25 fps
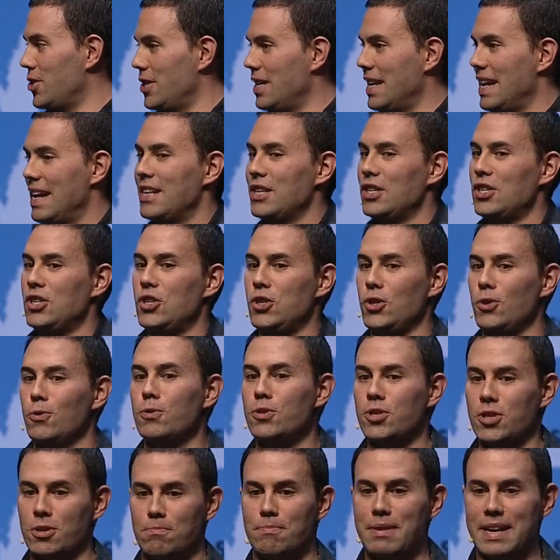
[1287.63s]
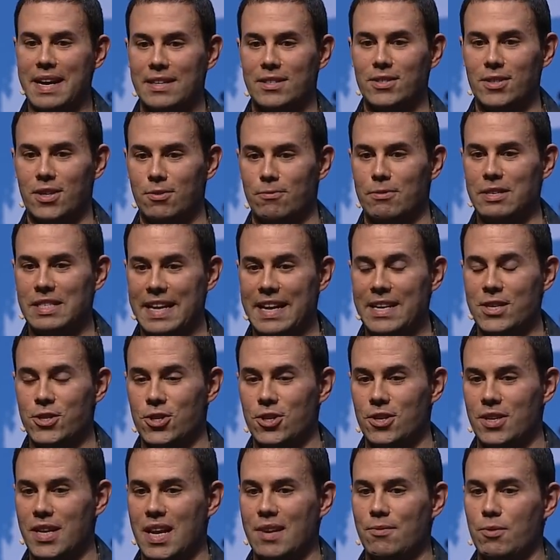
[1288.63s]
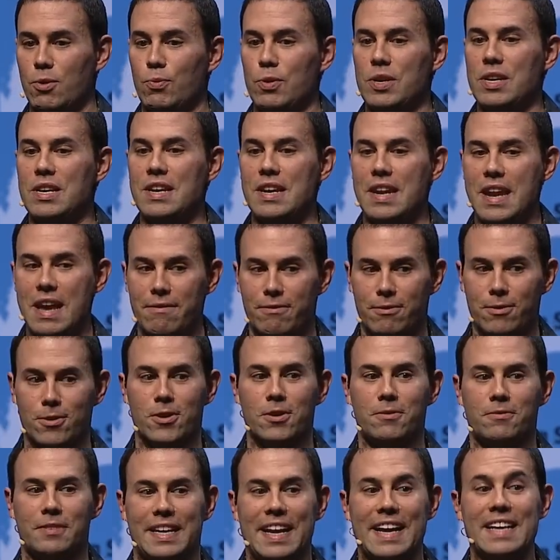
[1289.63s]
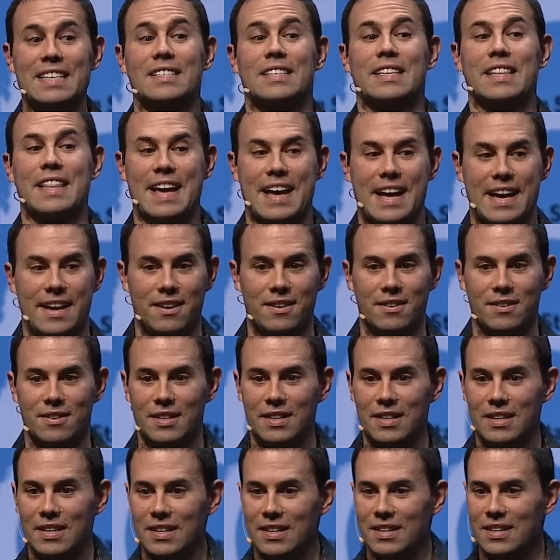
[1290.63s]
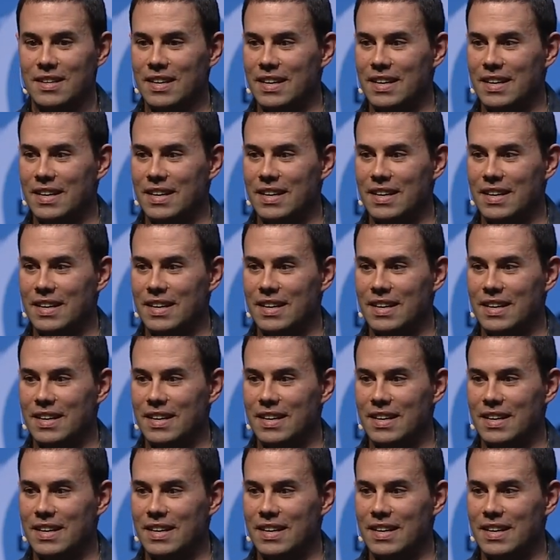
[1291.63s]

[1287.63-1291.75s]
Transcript: and it had a huge impact on retention and we would never have guessed that.